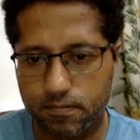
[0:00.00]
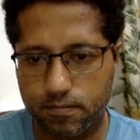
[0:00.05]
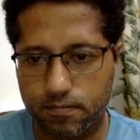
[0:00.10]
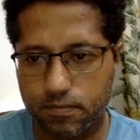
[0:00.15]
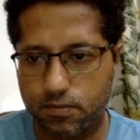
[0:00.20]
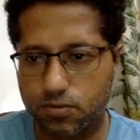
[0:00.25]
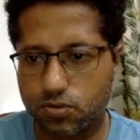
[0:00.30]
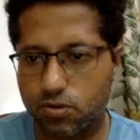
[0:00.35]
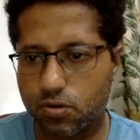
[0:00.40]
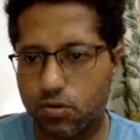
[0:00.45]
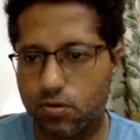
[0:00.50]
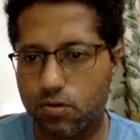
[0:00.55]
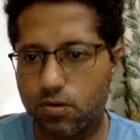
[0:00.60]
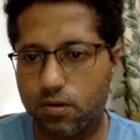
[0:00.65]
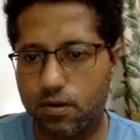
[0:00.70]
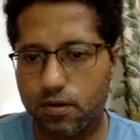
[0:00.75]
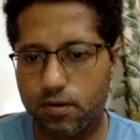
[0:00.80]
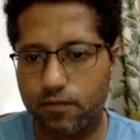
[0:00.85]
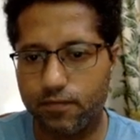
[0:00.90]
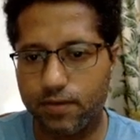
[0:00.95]
so
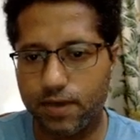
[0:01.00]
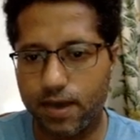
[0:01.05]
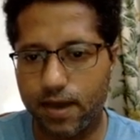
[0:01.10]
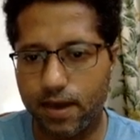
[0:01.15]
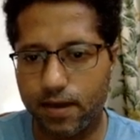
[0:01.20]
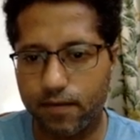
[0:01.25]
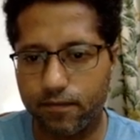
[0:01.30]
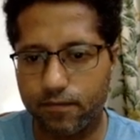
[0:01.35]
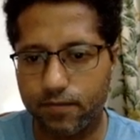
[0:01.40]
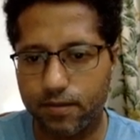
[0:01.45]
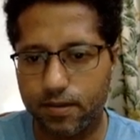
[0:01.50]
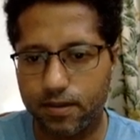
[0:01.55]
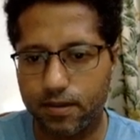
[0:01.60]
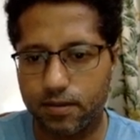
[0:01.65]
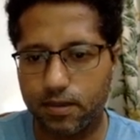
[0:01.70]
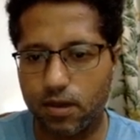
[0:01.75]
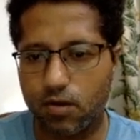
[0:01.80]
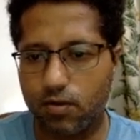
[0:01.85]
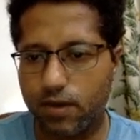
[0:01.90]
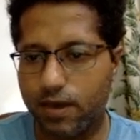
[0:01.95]
we have
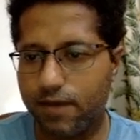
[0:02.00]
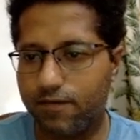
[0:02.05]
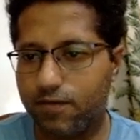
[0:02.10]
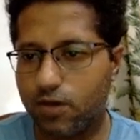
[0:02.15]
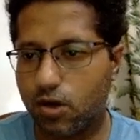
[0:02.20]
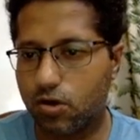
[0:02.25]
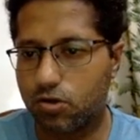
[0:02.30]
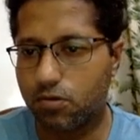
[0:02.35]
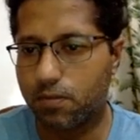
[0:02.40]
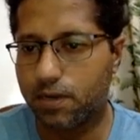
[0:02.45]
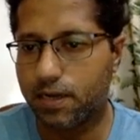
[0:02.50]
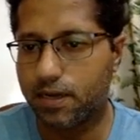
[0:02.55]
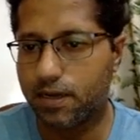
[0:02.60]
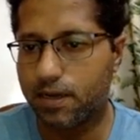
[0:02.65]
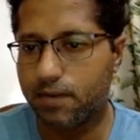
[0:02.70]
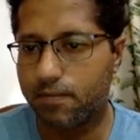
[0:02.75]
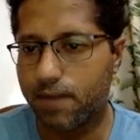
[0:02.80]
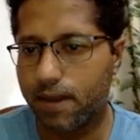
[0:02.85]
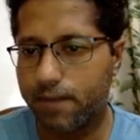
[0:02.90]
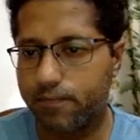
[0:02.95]
now A will
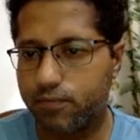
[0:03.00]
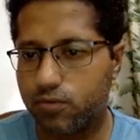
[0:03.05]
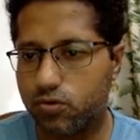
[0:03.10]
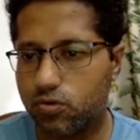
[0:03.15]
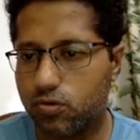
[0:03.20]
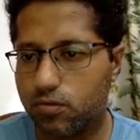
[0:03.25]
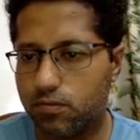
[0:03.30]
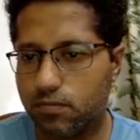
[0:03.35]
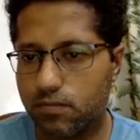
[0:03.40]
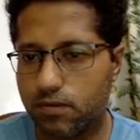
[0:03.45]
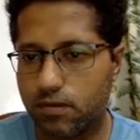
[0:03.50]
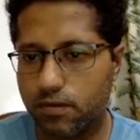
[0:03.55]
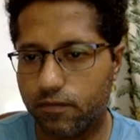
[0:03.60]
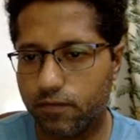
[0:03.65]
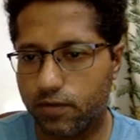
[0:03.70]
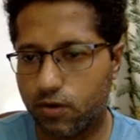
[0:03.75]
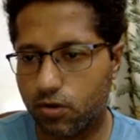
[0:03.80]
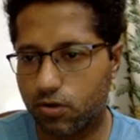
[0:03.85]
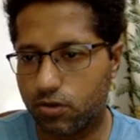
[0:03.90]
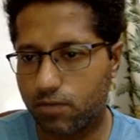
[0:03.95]
automatically map to,
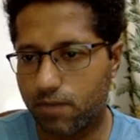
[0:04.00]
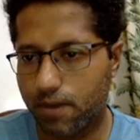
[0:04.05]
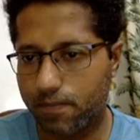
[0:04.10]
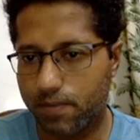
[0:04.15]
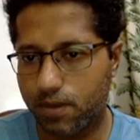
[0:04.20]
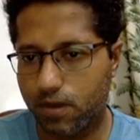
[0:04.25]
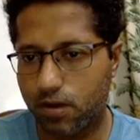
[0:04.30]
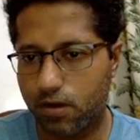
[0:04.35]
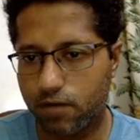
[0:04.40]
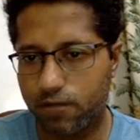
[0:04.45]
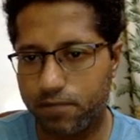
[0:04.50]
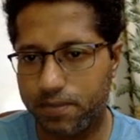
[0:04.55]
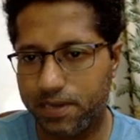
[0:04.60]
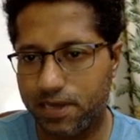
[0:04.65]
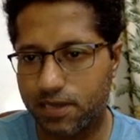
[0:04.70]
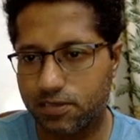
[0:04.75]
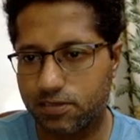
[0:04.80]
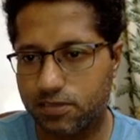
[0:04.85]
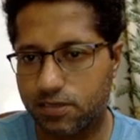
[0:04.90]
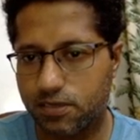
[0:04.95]
we know the mapping of B
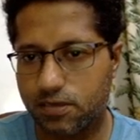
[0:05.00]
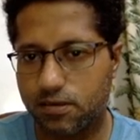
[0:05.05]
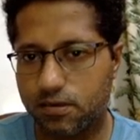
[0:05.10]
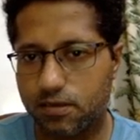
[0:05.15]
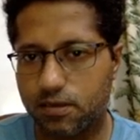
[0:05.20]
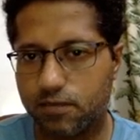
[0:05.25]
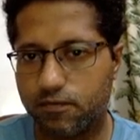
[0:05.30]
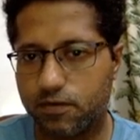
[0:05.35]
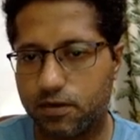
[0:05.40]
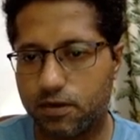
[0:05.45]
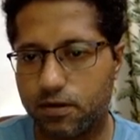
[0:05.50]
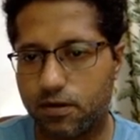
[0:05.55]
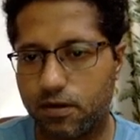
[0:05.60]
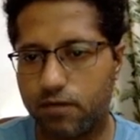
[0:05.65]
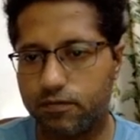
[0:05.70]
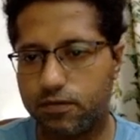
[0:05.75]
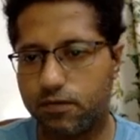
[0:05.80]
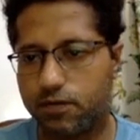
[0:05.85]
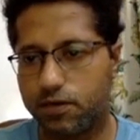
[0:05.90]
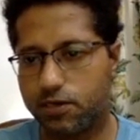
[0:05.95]
and C
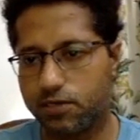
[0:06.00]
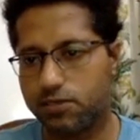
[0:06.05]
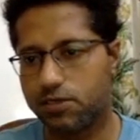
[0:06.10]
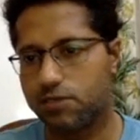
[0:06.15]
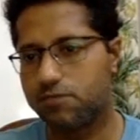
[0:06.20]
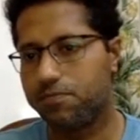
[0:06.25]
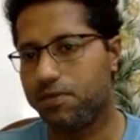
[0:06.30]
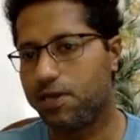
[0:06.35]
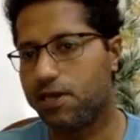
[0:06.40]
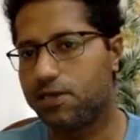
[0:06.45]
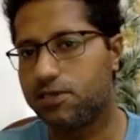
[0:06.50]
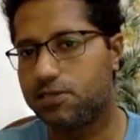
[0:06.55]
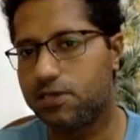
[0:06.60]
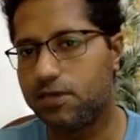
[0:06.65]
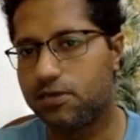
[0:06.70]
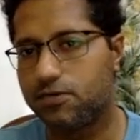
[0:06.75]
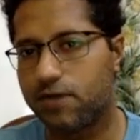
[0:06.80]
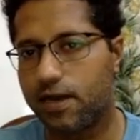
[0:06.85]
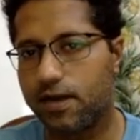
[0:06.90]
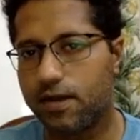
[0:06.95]
of the vertices B and C
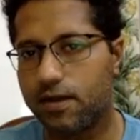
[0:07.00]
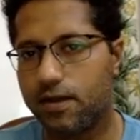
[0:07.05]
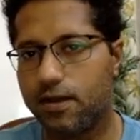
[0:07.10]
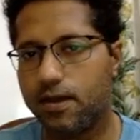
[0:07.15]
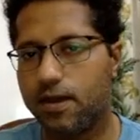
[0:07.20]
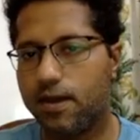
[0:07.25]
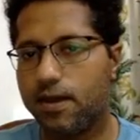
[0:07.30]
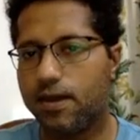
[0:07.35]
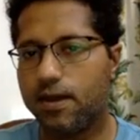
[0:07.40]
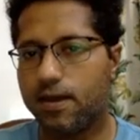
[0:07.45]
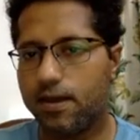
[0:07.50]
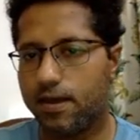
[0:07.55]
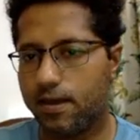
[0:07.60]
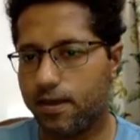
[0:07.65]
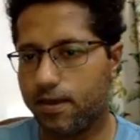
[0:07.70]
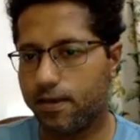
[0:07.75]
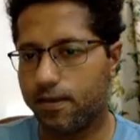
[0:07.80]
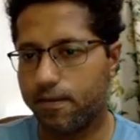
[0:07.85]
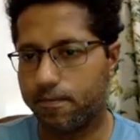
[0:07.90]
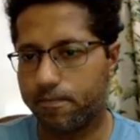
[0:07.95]
in triangle
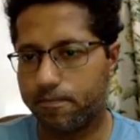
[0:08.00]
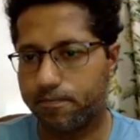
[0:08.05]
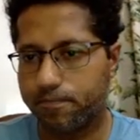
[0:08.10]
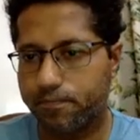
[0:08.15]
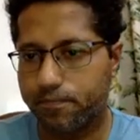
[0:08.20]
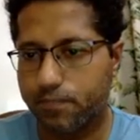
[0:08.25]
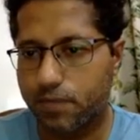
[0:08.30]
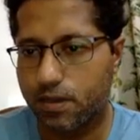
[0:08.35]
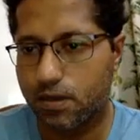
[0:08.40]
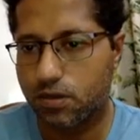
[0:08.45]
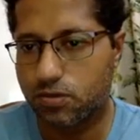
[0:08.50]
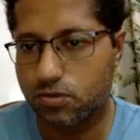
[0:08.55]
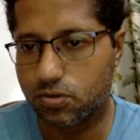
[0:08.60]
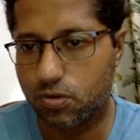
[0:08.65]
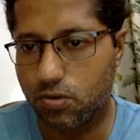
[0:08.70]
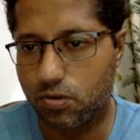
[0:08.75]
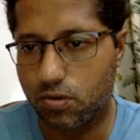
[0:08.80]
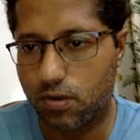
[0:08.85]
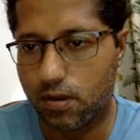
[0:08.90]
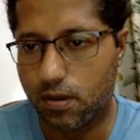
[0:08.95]
A.
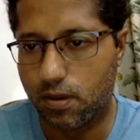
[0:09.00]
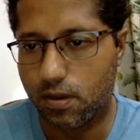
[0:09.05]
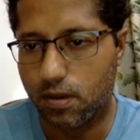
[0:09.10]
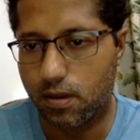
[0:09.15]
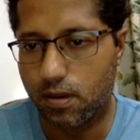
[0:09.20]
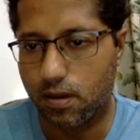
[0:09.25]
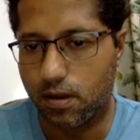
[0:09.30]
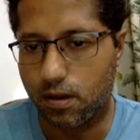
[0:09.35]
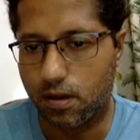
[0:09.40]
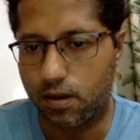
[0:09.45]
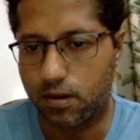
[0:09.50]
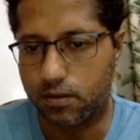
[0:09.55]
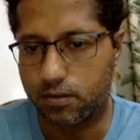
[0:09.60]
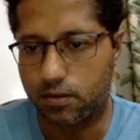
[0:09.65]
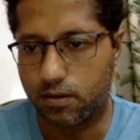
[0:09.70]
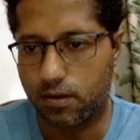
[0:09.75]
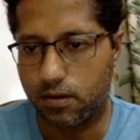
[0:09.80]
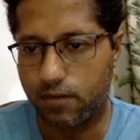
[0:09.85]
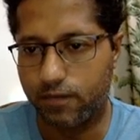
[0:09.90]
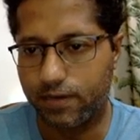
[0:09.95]
So
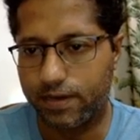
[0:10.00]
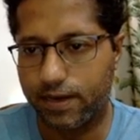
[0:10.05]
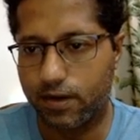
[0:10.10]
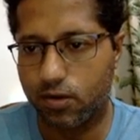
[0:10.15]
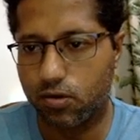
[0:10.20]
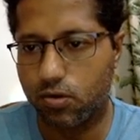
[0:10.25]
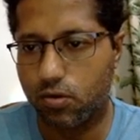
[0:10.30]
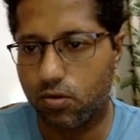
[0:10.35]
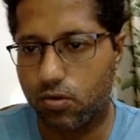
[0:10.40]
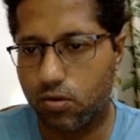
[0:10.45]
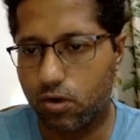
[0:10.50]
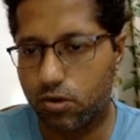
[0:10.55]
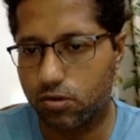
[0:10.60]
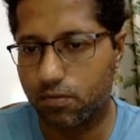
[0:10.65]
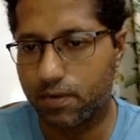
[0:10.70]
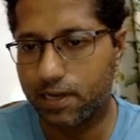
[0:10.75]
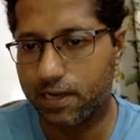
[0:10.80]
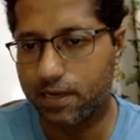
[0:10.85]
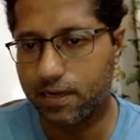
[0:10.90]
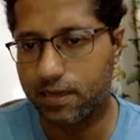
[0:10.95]
we can know
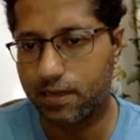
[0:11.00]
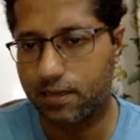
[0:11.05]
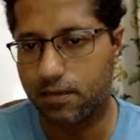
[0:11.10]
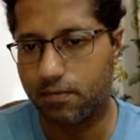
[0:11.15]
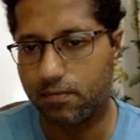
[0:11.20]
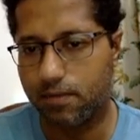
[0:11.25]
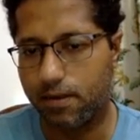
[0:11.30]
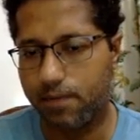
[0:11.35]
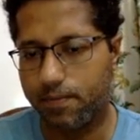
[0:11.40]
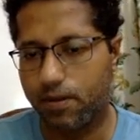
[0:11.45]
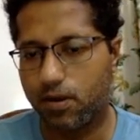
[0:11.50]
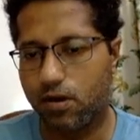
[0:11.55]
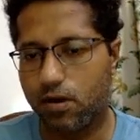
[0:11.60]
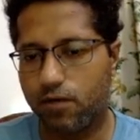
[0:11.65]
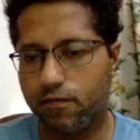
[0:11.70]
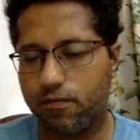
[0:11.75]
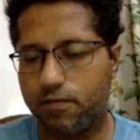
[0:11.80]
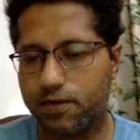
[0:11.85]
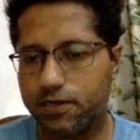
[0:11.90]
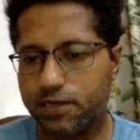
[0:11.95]
automatically the mapping
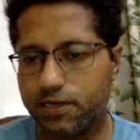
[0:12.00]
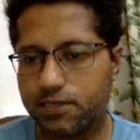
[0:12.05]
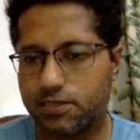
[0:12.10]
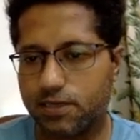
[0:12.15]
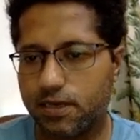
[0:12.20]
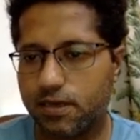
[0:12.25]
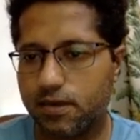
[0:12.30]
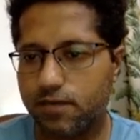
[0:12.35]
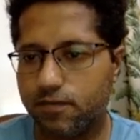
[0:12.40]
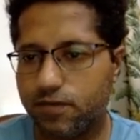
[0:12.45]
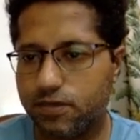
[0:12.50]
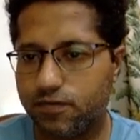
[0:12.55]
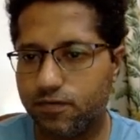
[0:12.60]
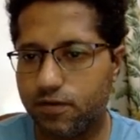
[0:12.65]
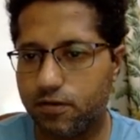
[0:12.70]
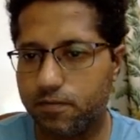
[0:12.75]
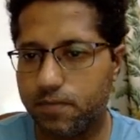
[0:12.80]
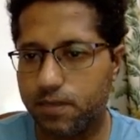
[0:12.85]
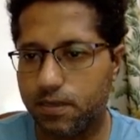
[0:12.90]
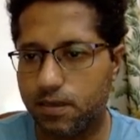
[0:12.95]
of vertex A, which
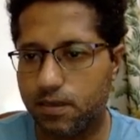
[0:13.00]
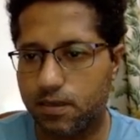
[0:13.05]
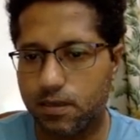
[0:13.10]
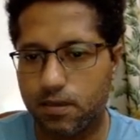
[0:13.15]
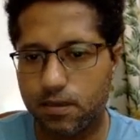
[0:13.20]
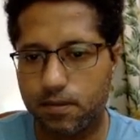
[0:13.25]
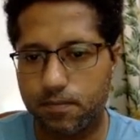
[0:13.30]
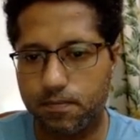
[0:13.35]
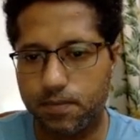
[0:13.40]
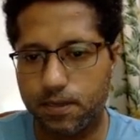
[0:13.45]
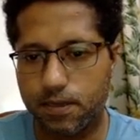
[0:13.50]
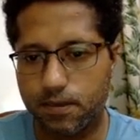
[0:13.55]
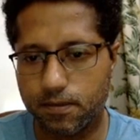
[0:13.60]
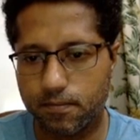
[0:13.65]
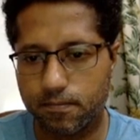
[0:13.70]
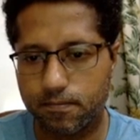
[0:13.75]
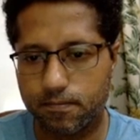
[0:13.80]
will be P,